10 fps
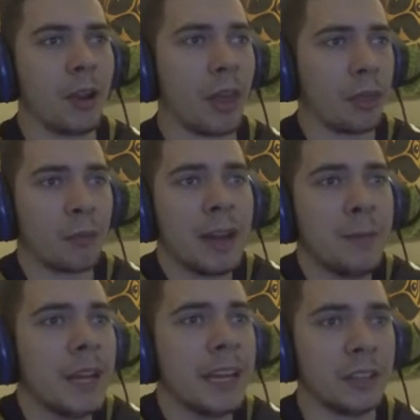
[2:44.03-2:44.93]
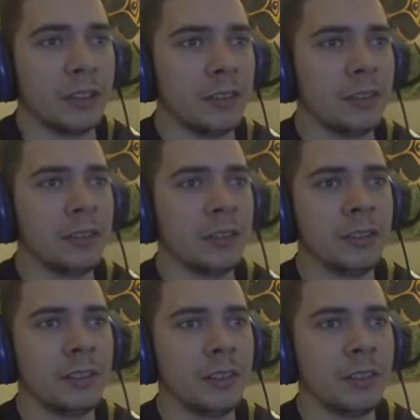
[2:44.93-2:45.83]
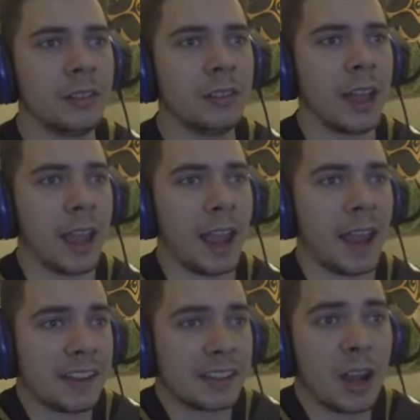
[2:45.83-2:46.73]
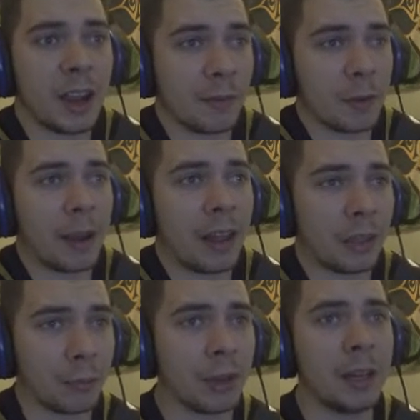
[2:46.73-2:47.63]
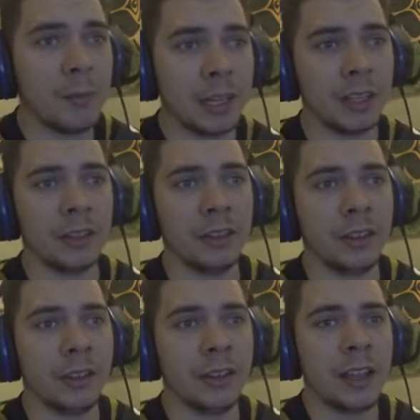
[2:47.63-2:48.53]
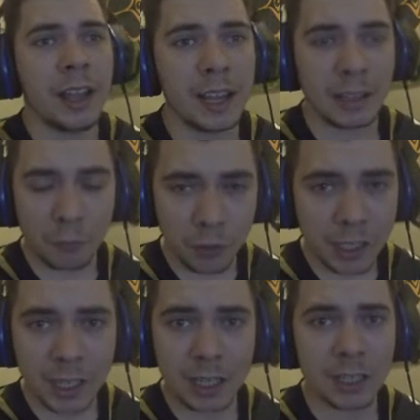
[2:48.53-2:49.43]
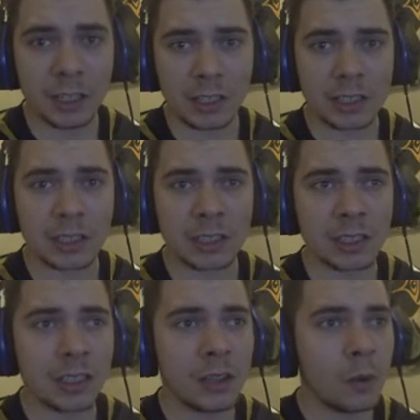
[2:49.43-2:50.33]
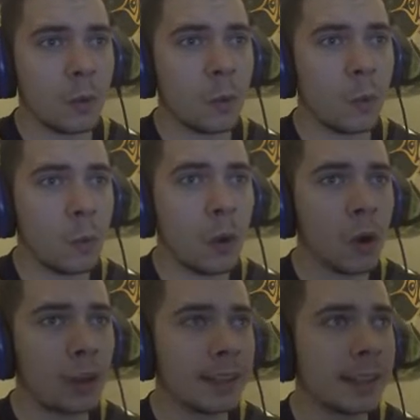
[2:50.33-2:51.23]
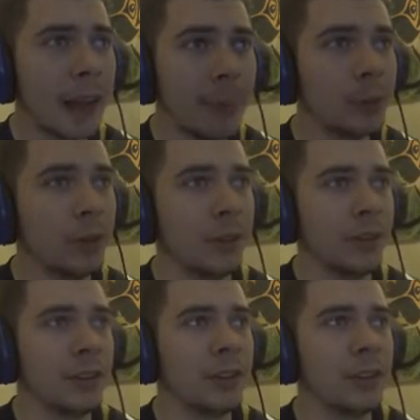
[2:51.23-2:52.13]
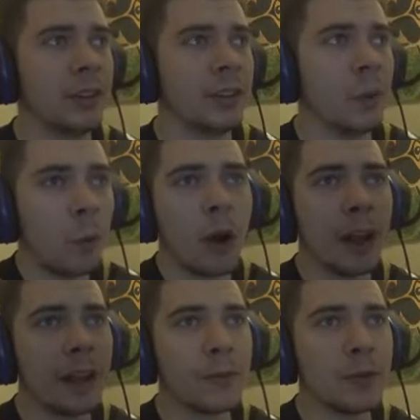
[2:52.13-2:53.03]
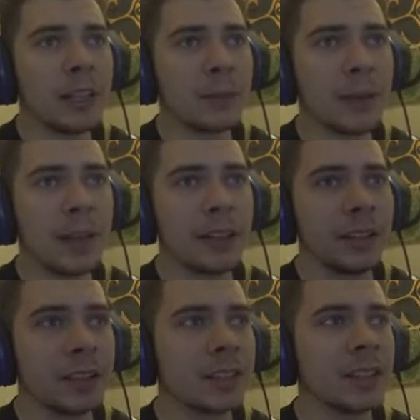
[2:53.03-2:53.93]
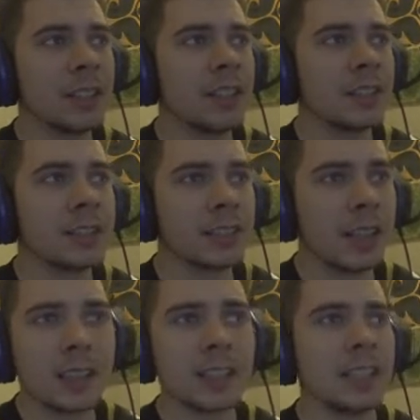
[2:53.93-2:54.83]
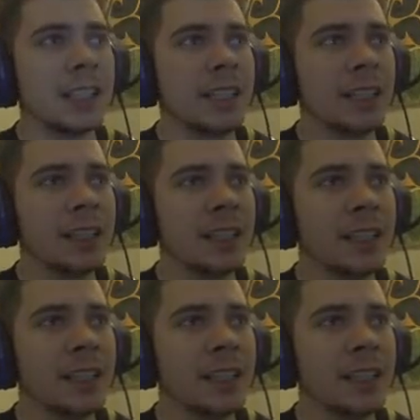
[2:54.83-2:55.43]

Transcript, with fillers: three million. He's going for about three million. It's ridiculous. What has happened? Why have all these players suddenly